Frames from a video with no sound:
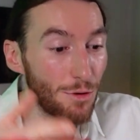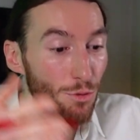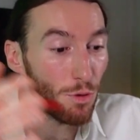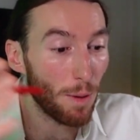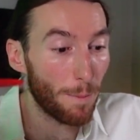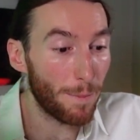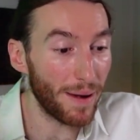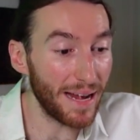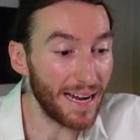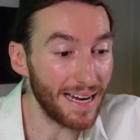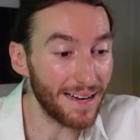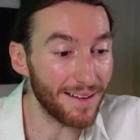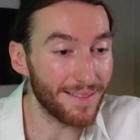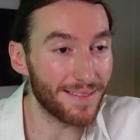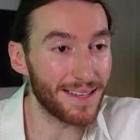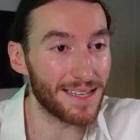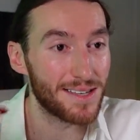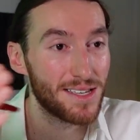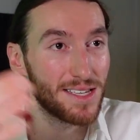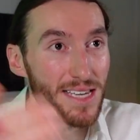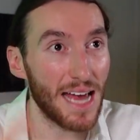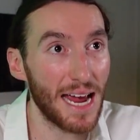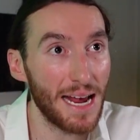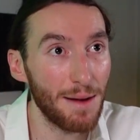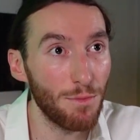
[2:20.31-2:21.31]
repeat the
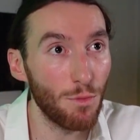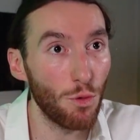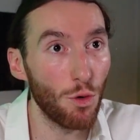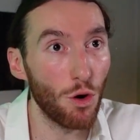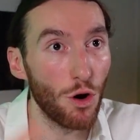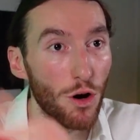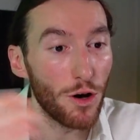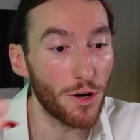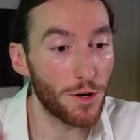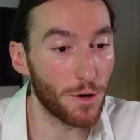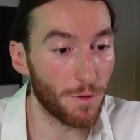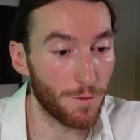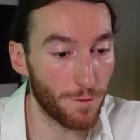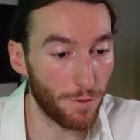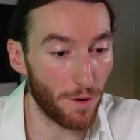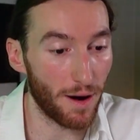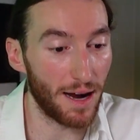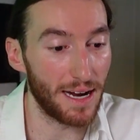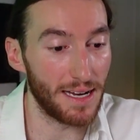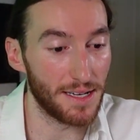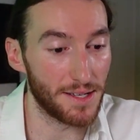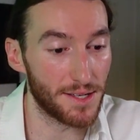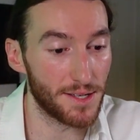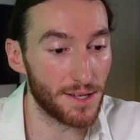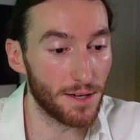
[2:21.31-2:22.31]
same word or
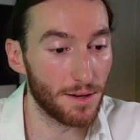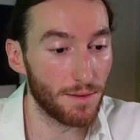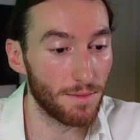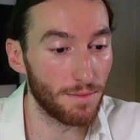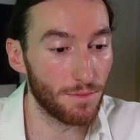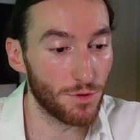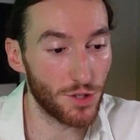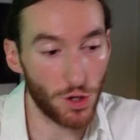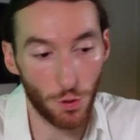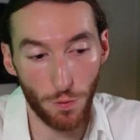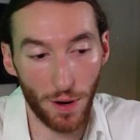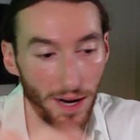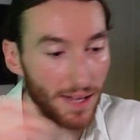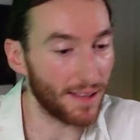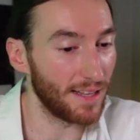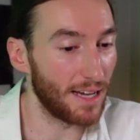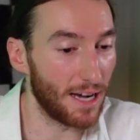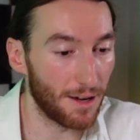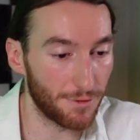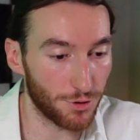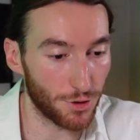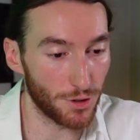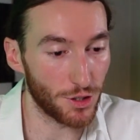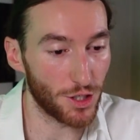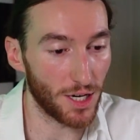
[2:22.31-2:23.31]
phrase directly
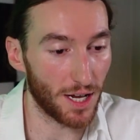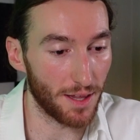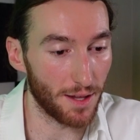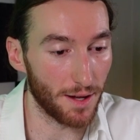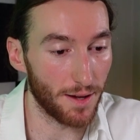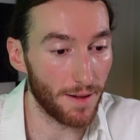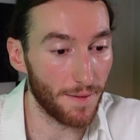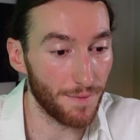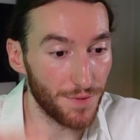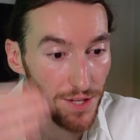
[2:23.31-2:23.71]
after each other.